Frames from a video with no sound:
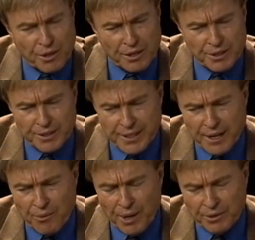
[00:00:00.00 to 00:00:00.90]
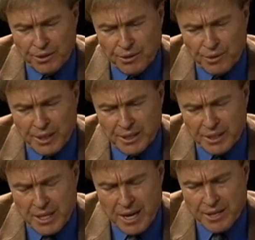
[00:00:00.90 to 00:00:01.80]
because you said it well too,
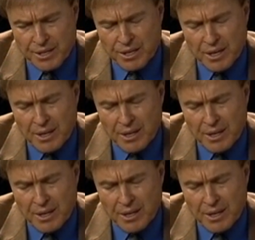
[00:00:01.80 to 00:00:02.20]
is that